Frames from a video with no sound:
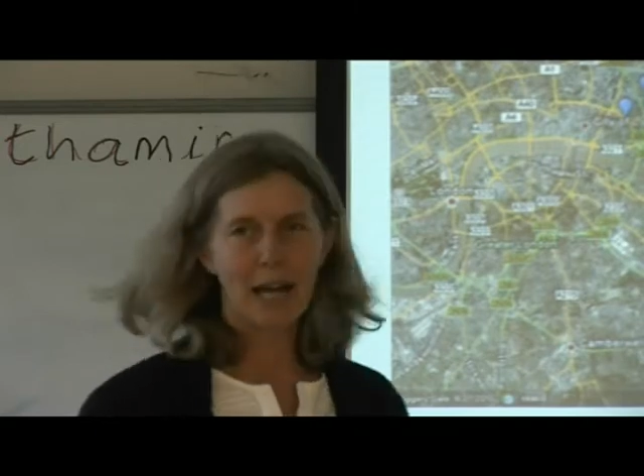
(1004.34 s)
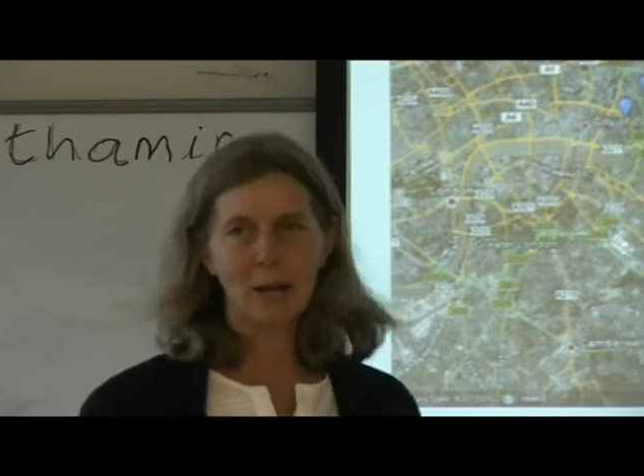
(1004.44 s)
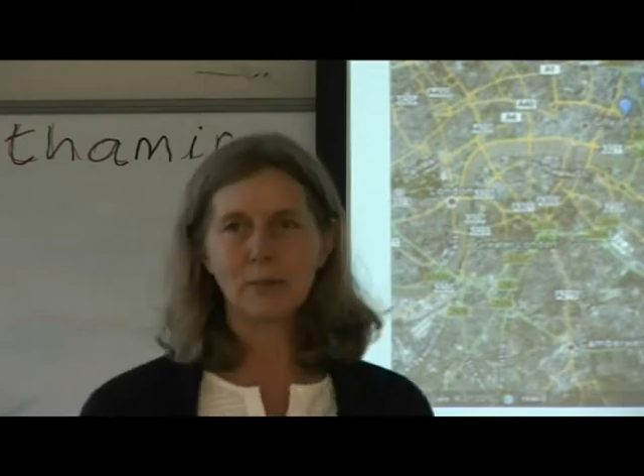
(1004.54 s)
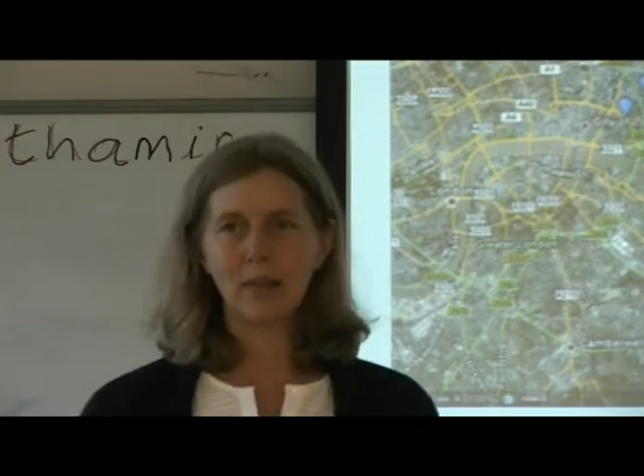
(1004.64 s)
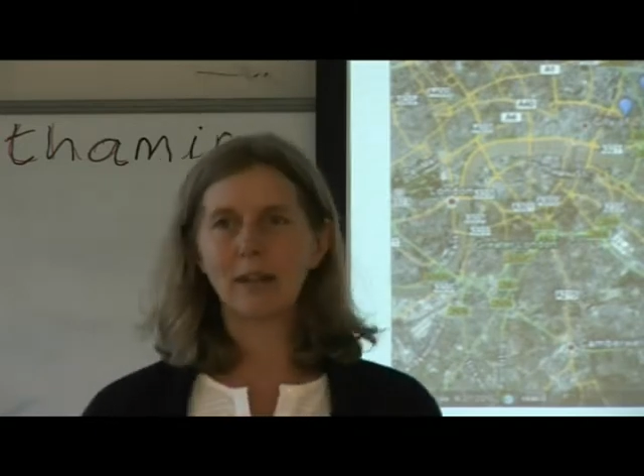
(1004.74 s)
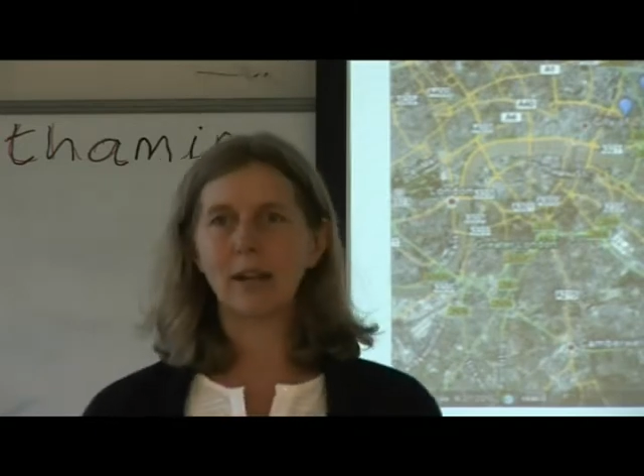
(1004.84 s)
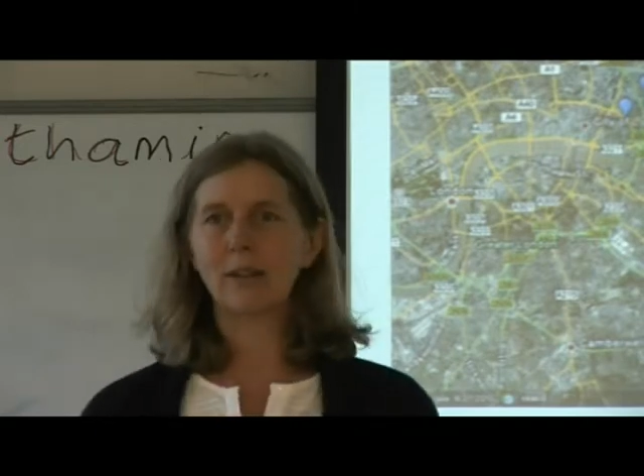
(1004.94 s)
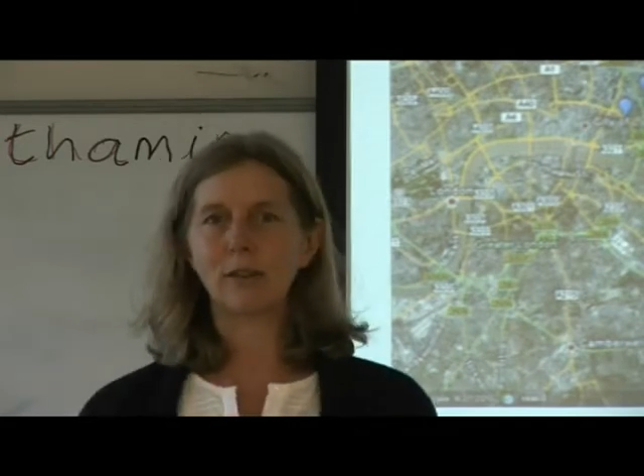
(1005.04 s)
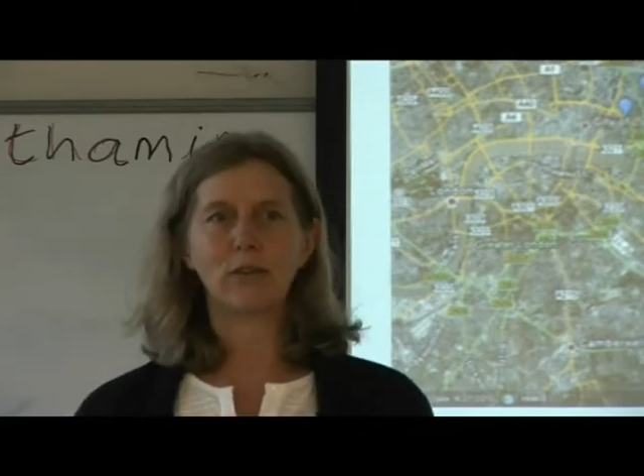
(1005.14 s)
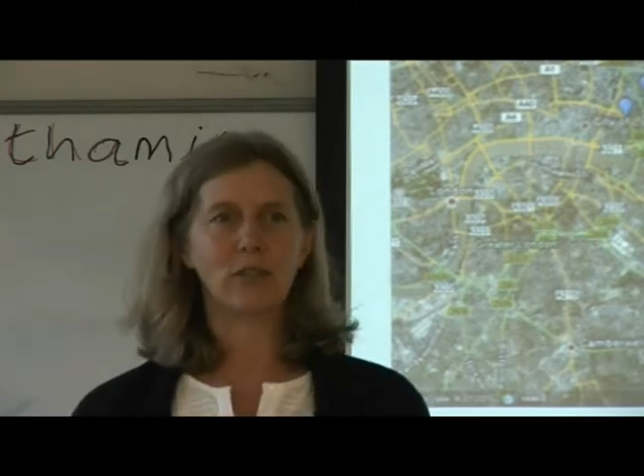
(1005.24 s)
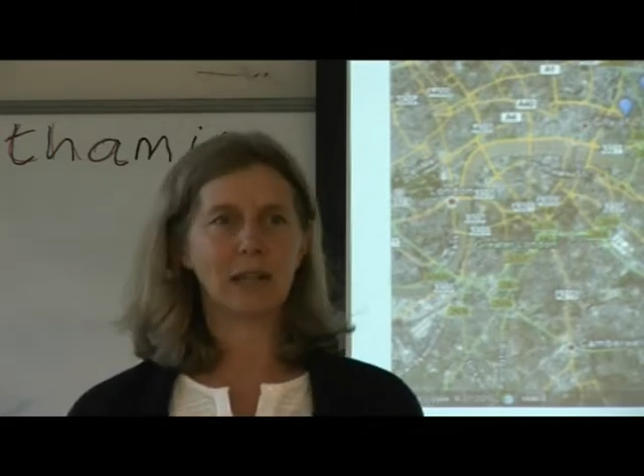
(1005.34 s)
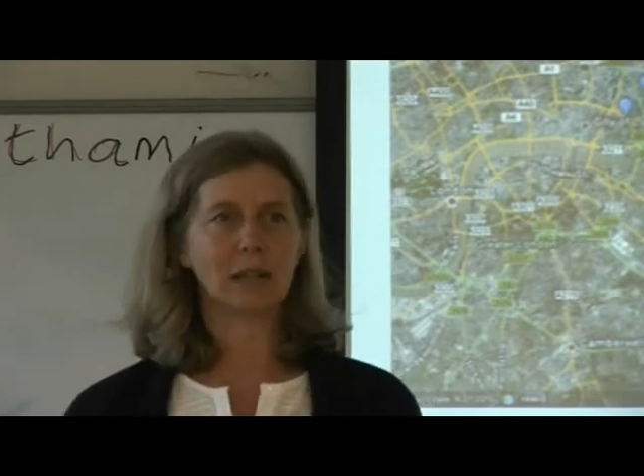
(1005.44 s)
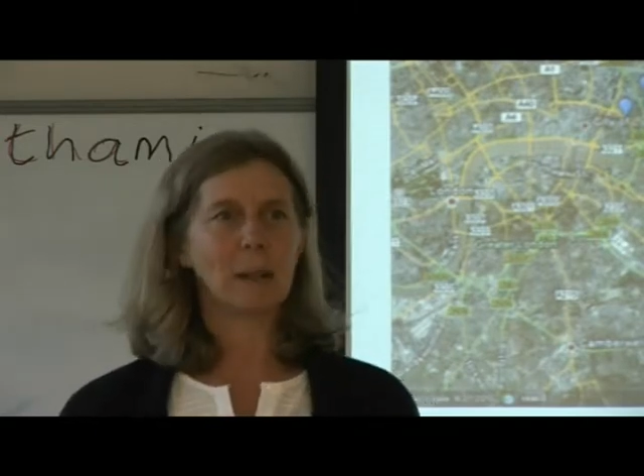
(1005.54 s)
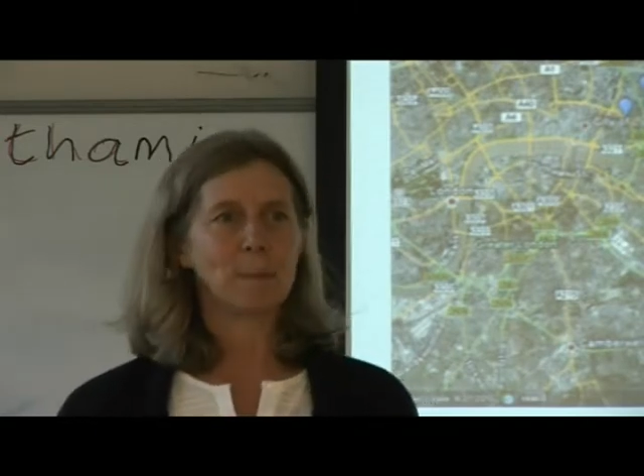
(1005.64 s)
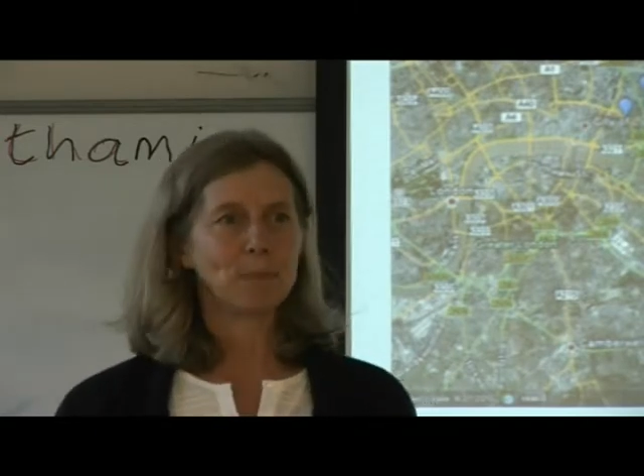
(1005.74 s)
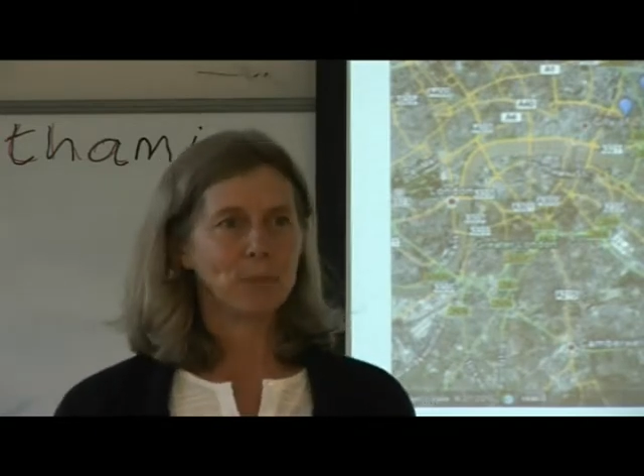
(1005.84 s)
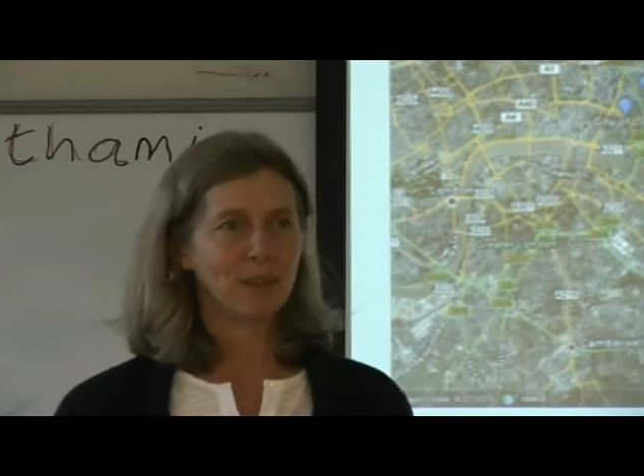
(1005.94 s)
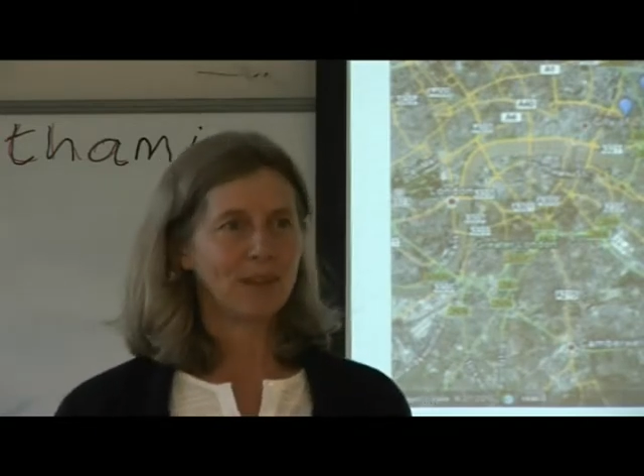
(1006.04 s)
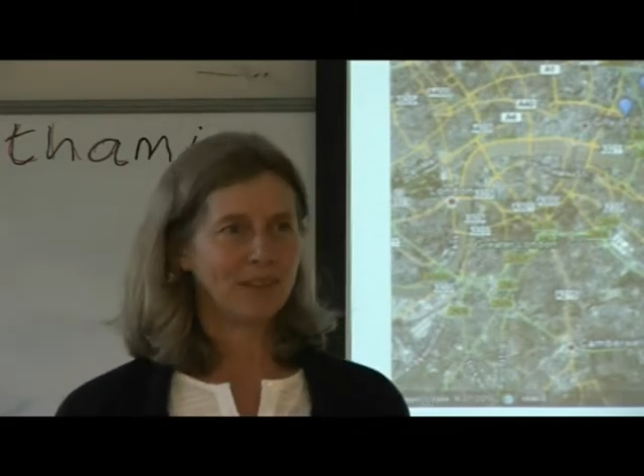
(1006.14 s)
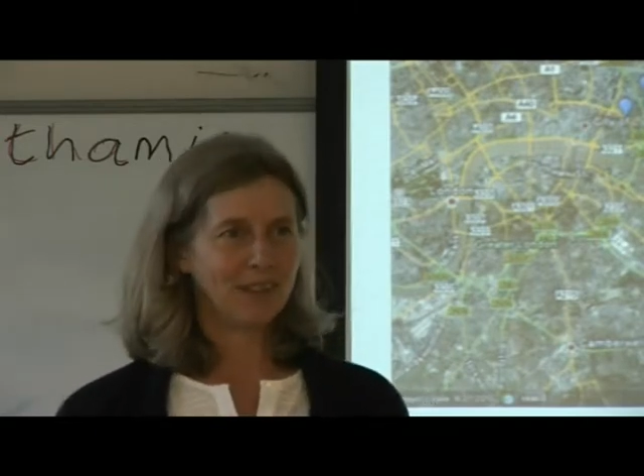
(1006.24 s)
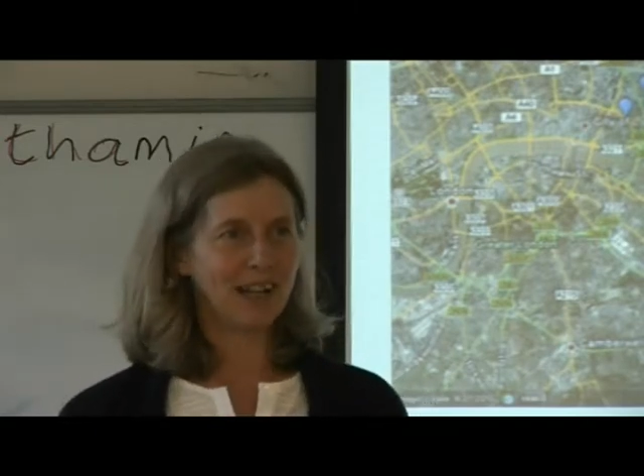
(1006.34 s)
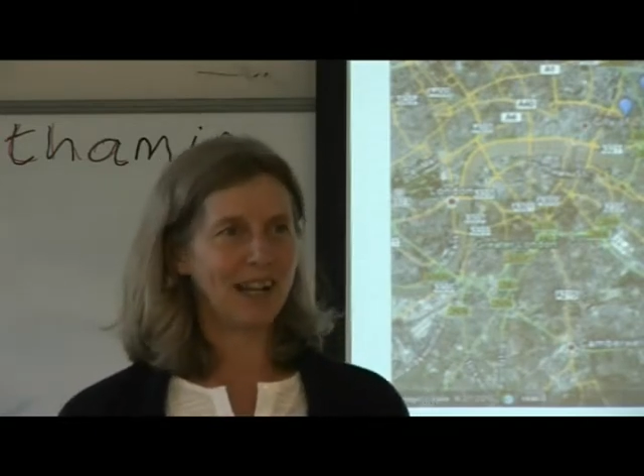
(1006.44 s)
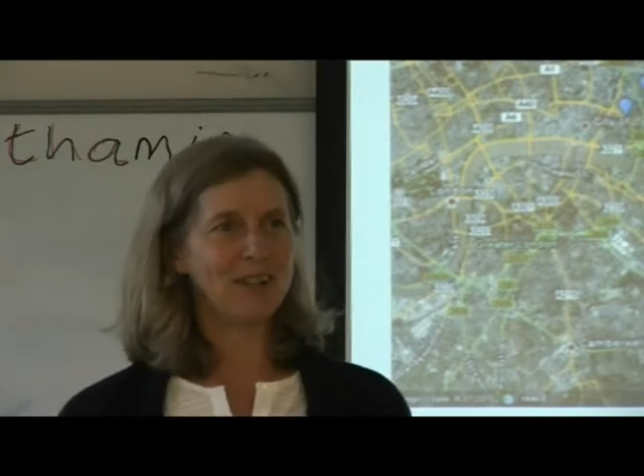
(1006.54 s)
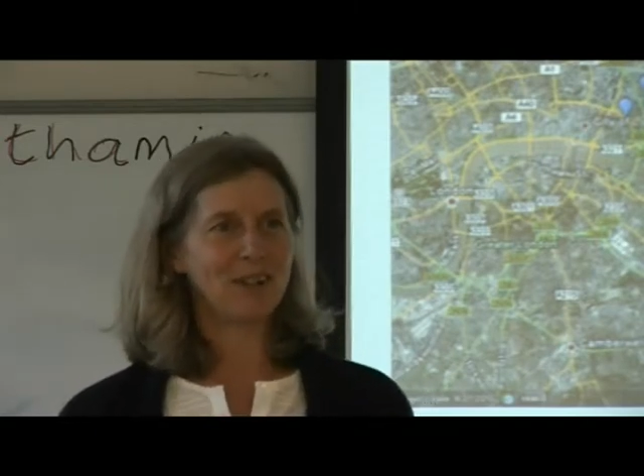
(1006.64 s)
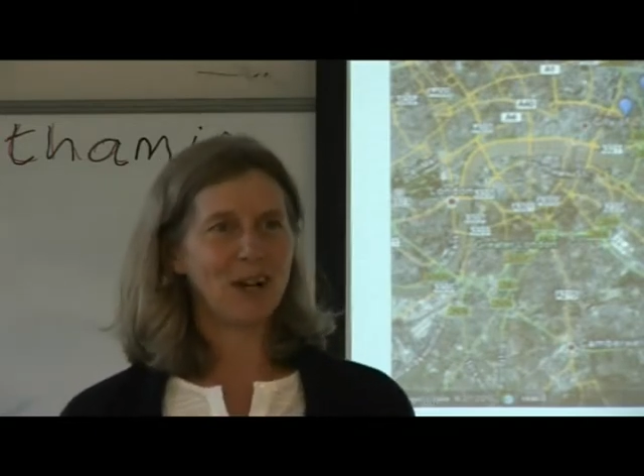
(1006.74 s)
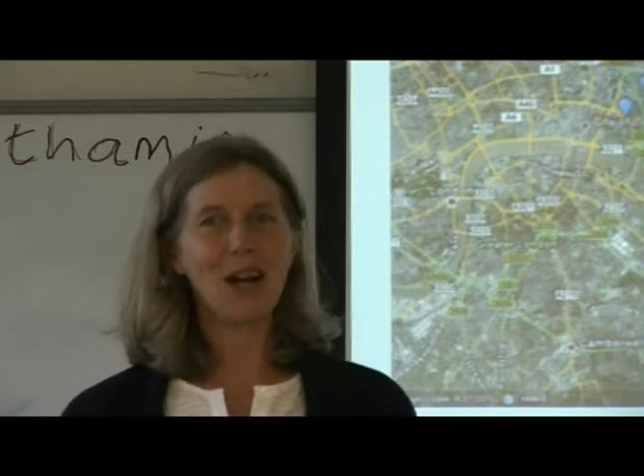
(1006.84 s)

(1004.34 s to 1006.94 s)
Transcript: how are they going to fiddle, you know,